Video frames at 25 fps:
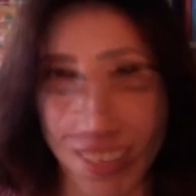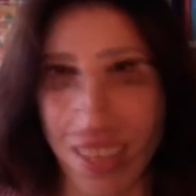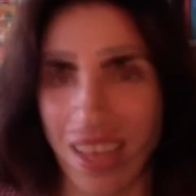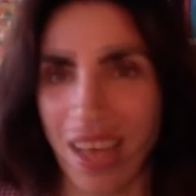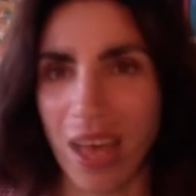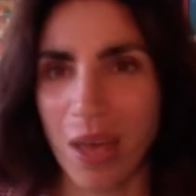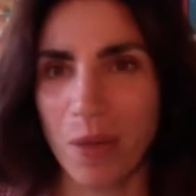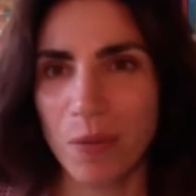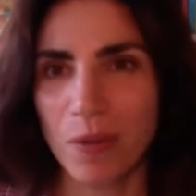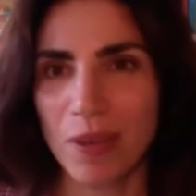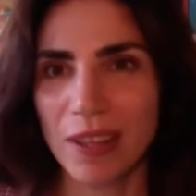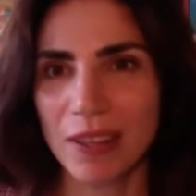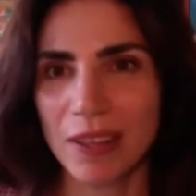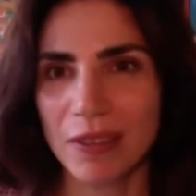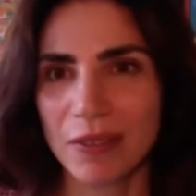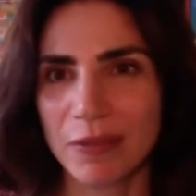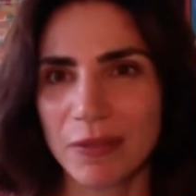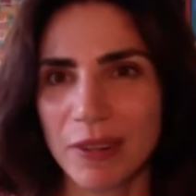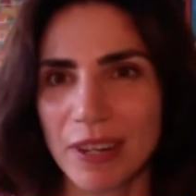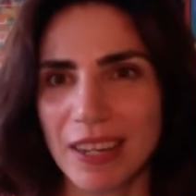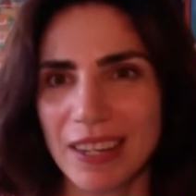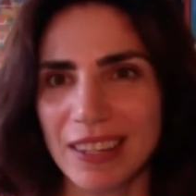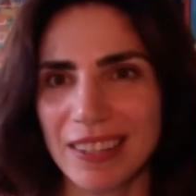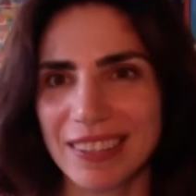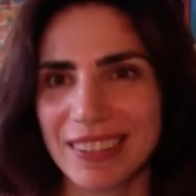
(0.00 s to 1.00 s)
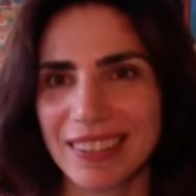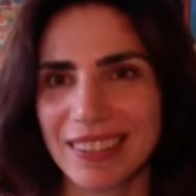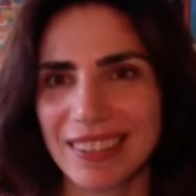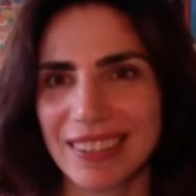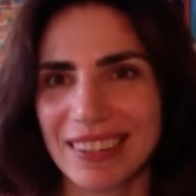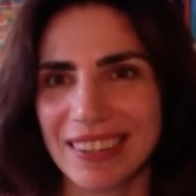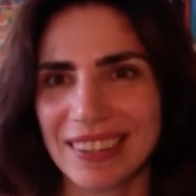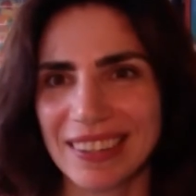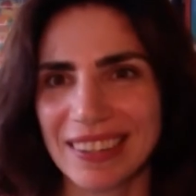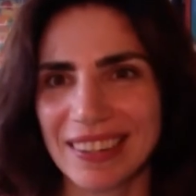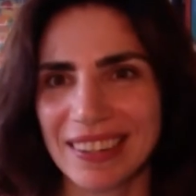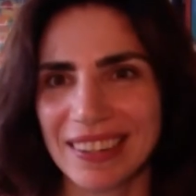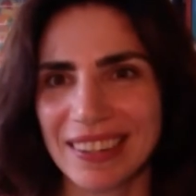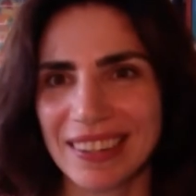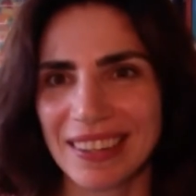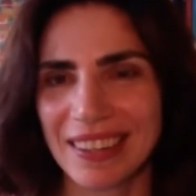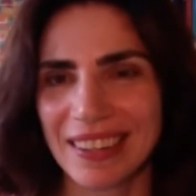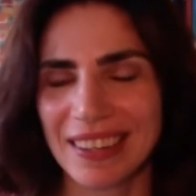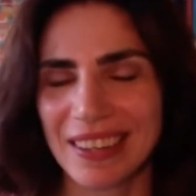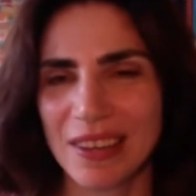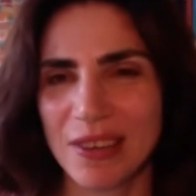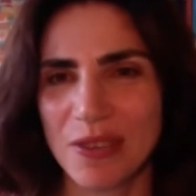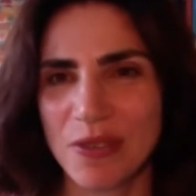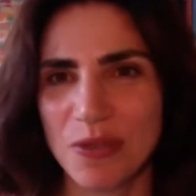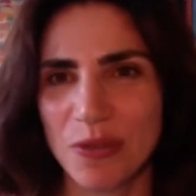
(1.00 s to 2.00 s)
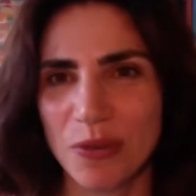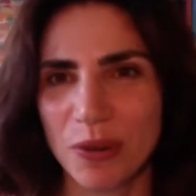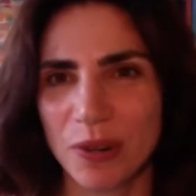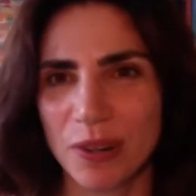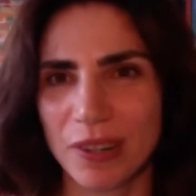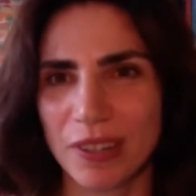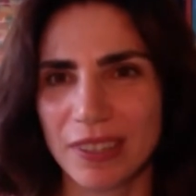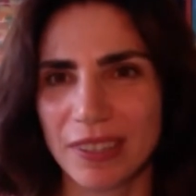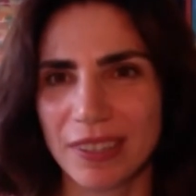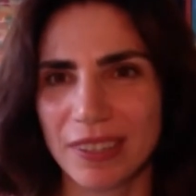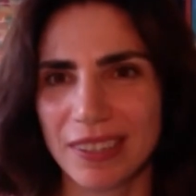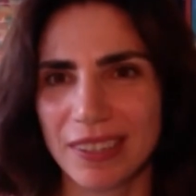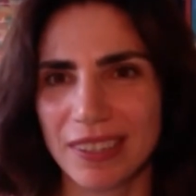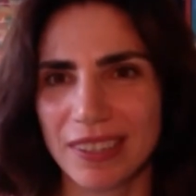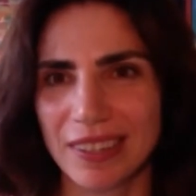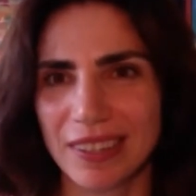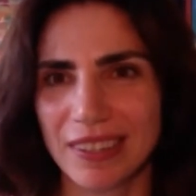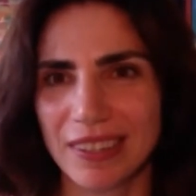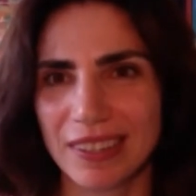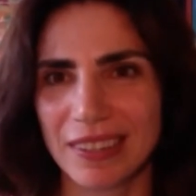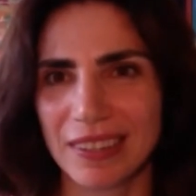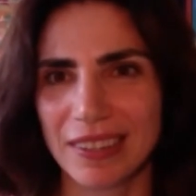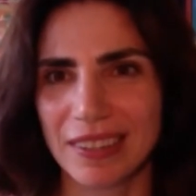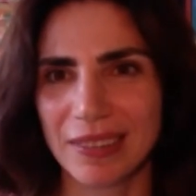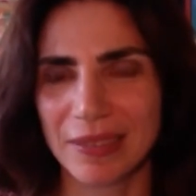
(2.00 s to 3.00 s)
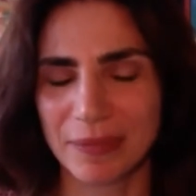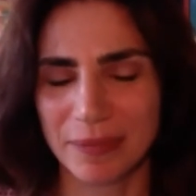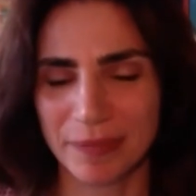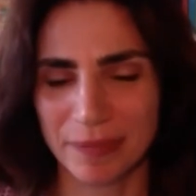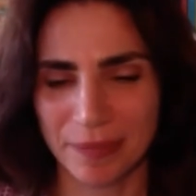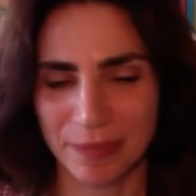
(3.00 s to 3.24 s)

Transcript: I will read a short a